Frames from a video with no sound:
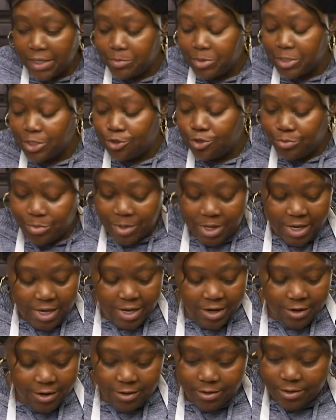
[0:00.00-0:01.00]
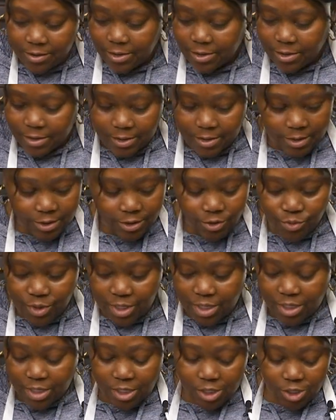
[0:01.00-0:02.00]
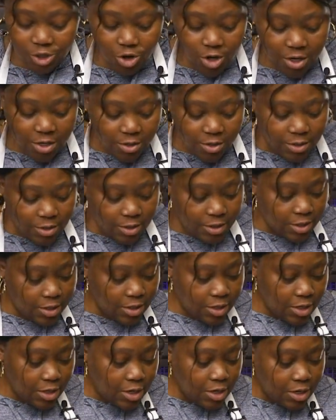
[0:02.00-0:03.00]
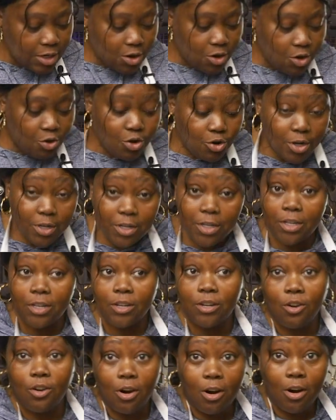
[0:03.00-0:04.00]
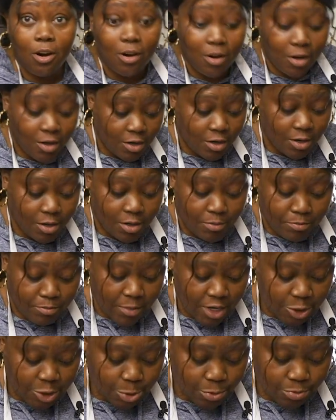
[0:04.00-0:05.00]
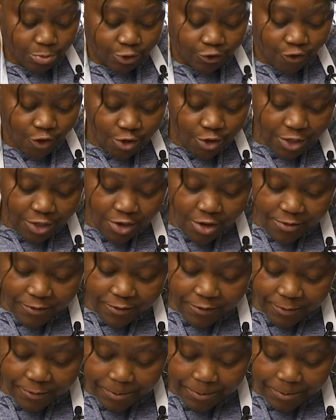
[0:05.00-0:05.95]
up a little bit here so we can start on our mushroom stroganoff.